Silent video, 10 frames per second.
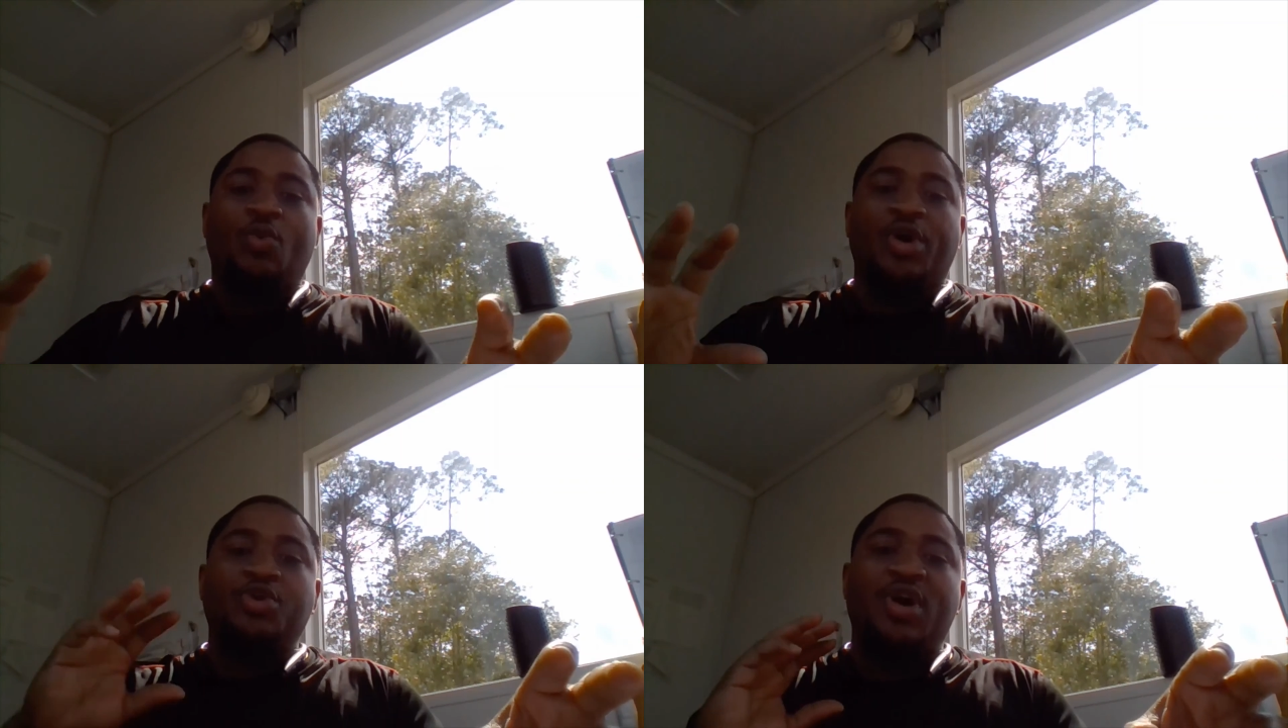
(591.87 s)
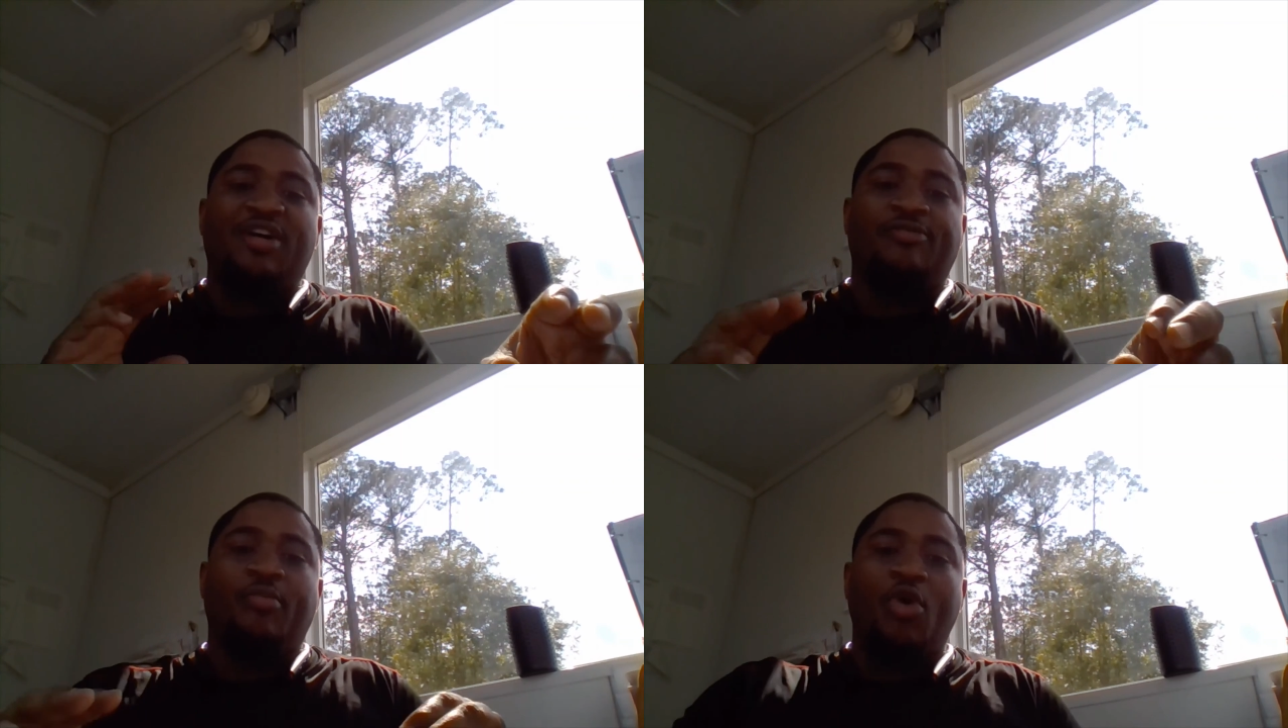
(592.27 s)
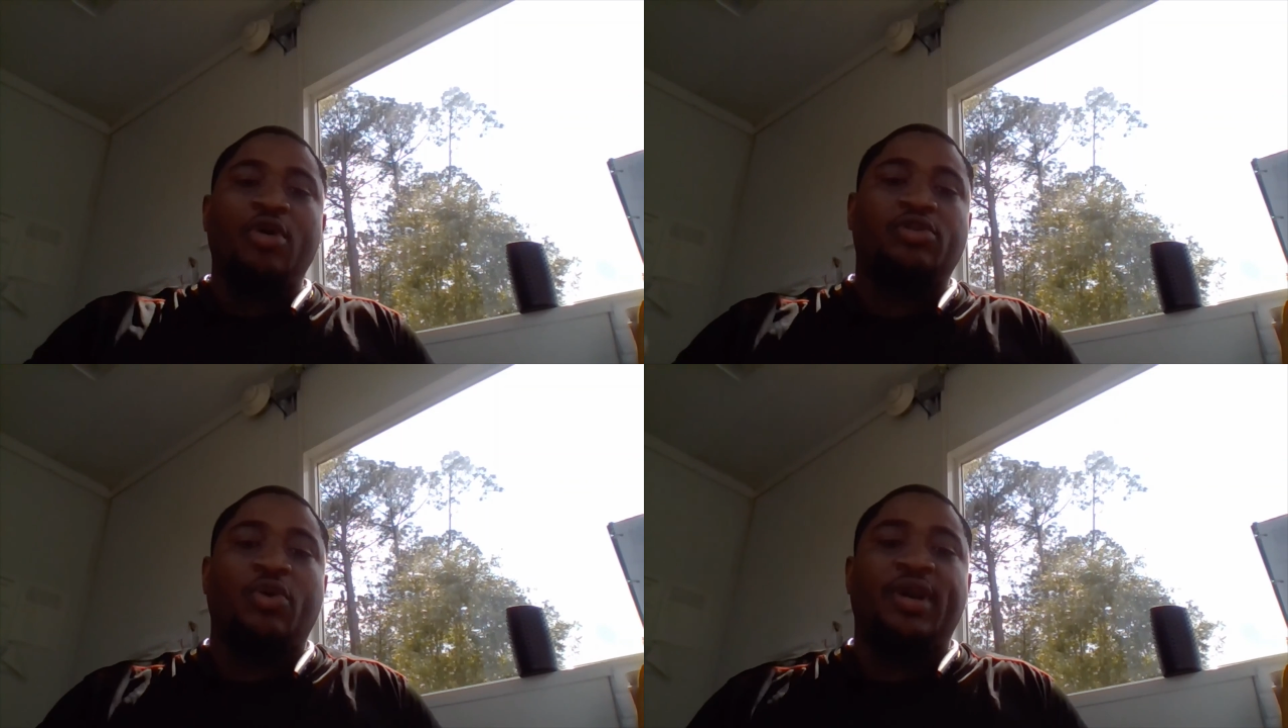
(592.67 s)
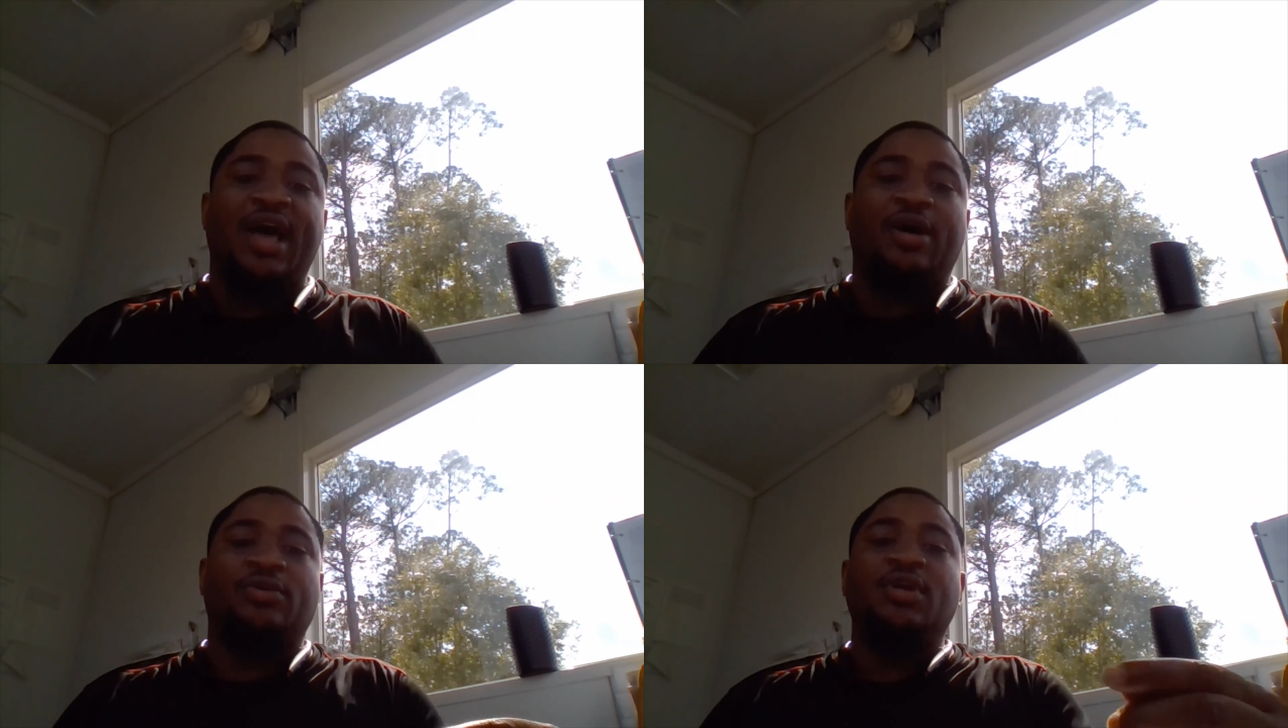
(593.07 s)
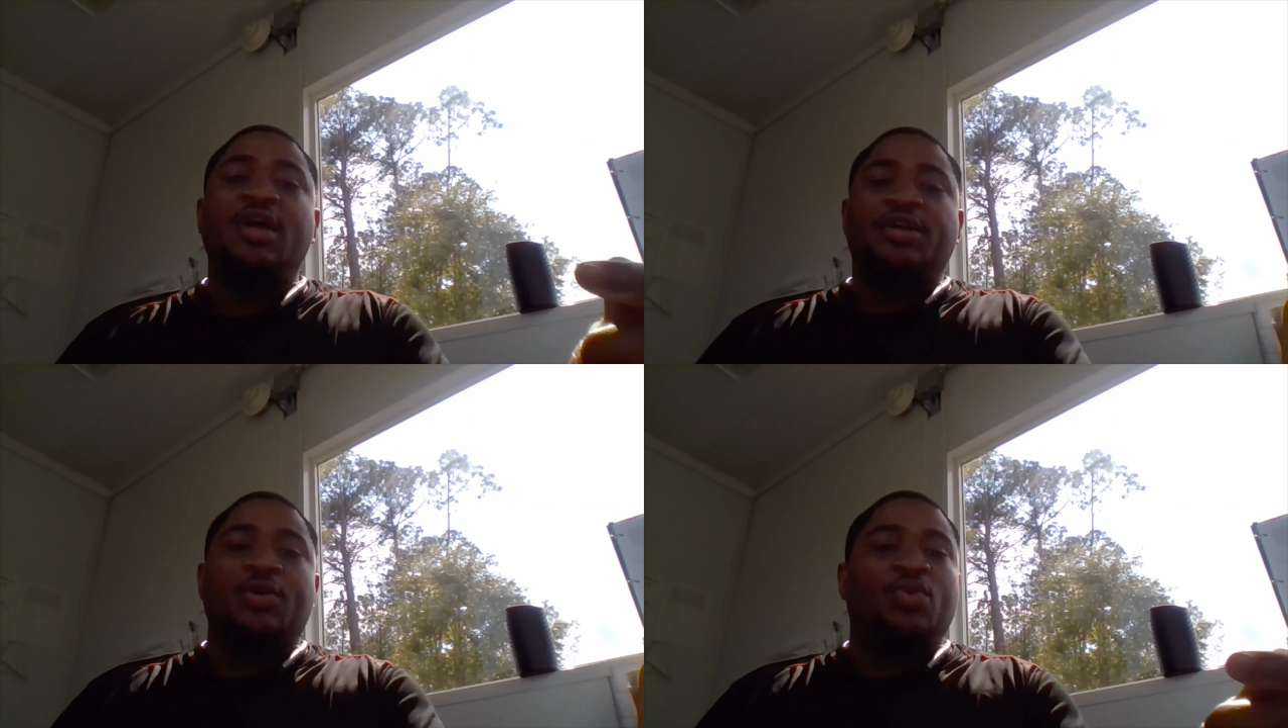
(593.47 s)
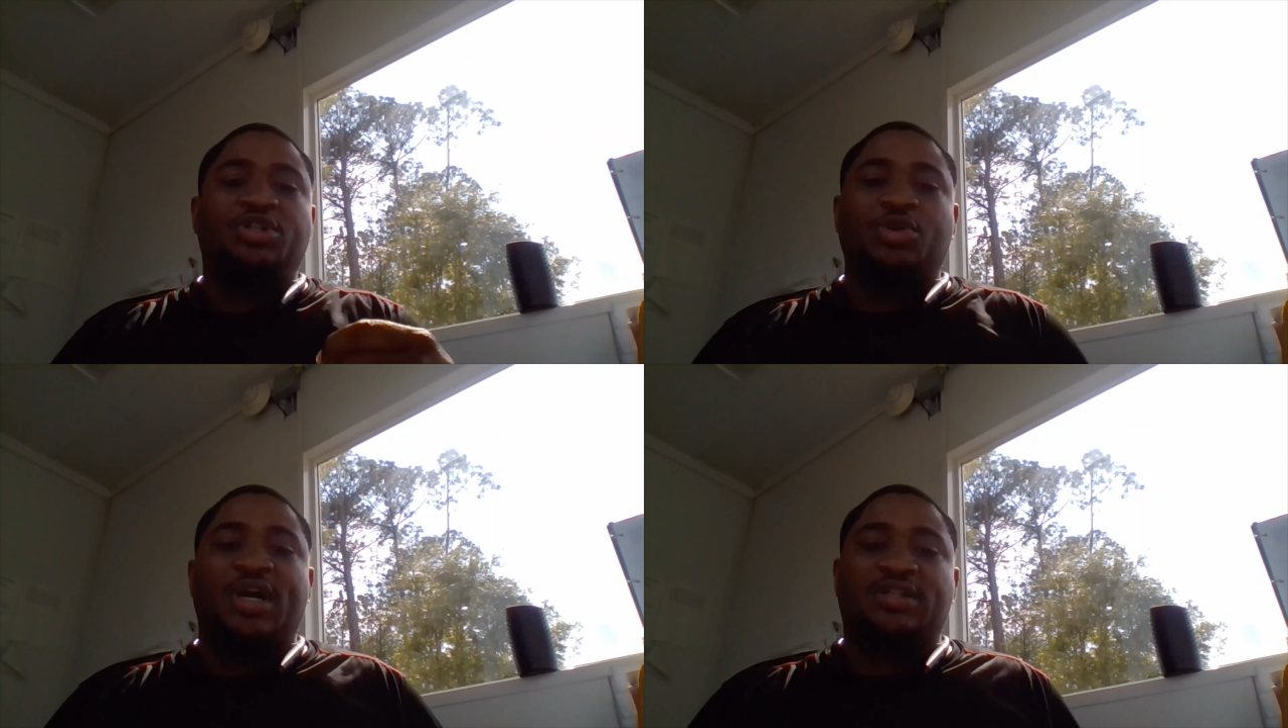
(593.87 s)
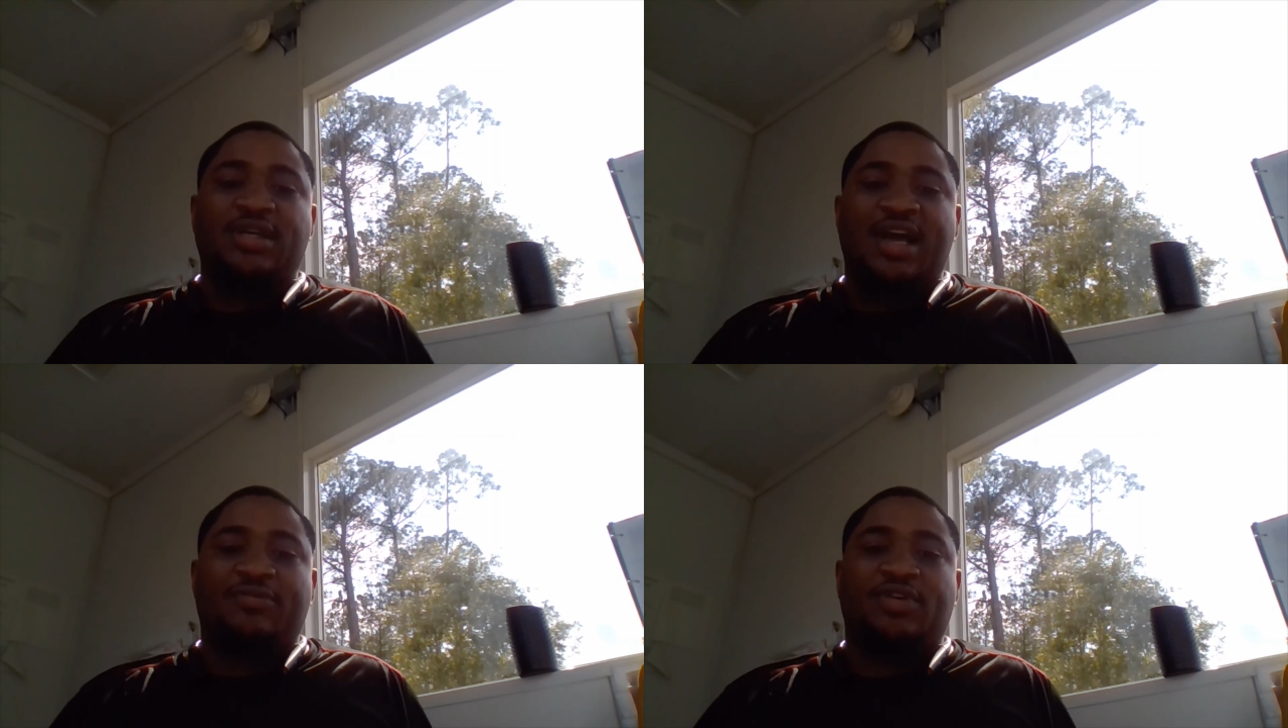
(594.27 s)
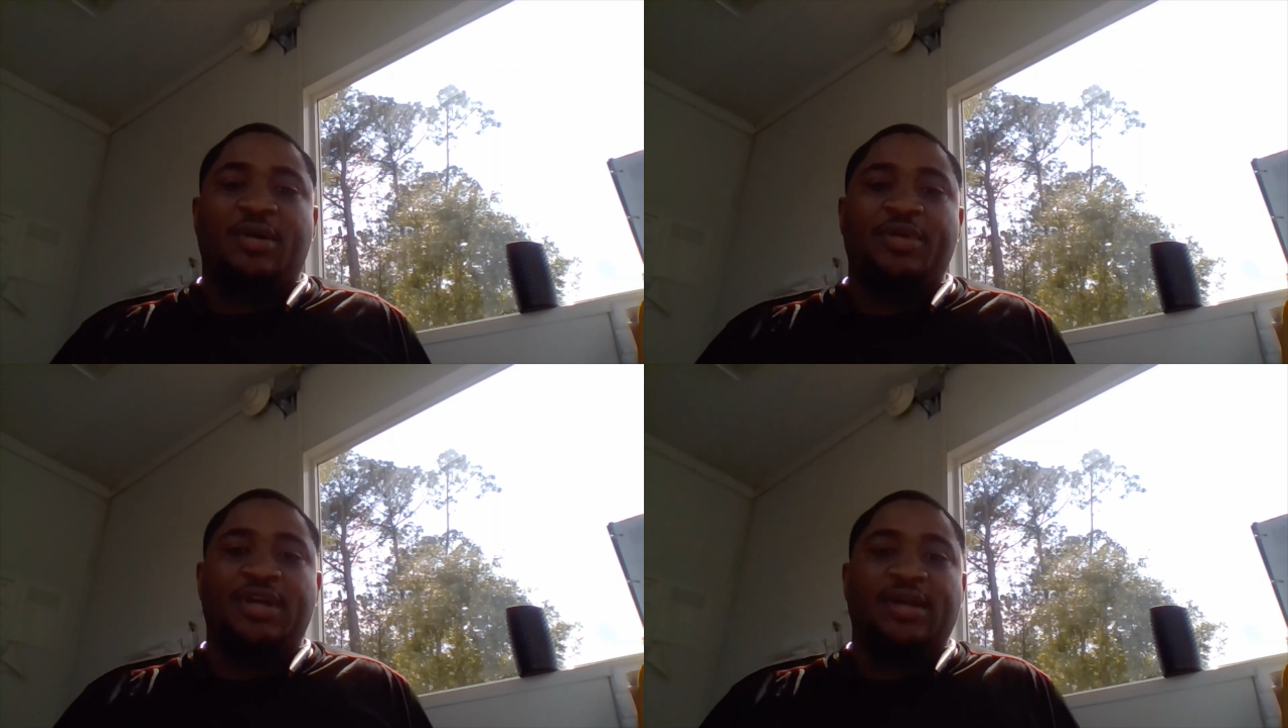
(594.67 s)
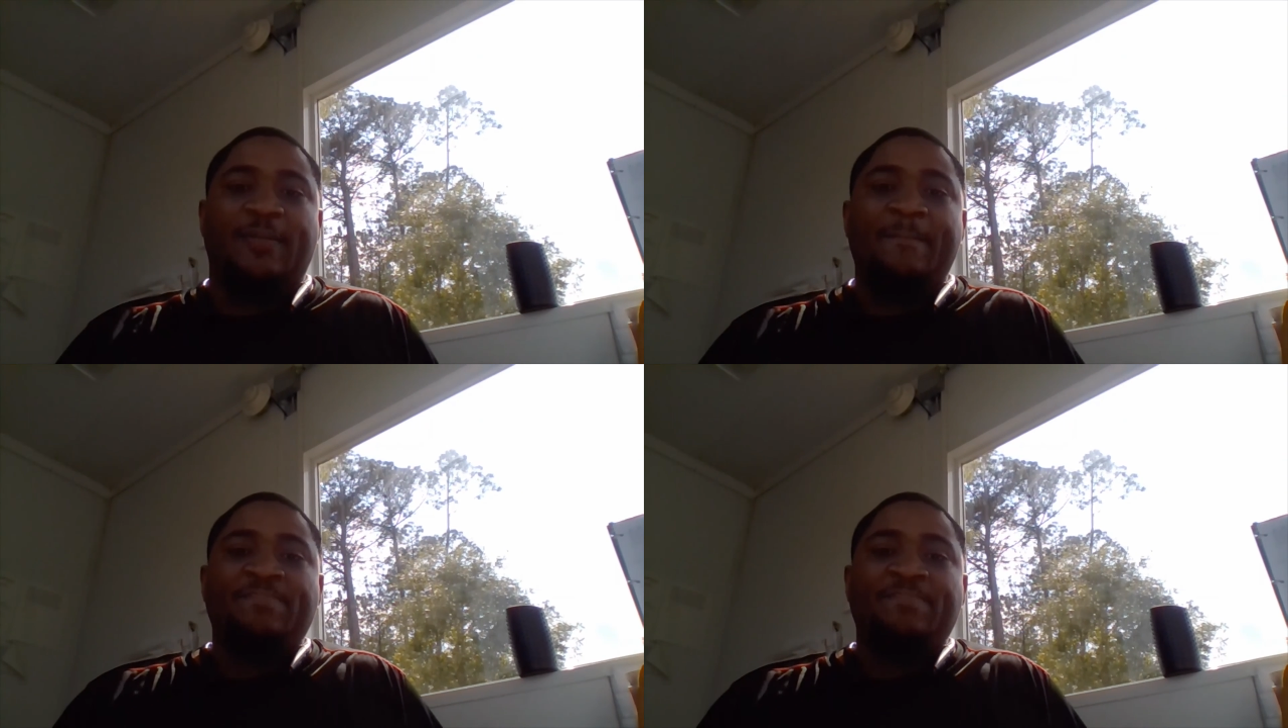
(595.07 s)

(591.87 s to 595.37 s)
where you have more going out than what you actually have coming in.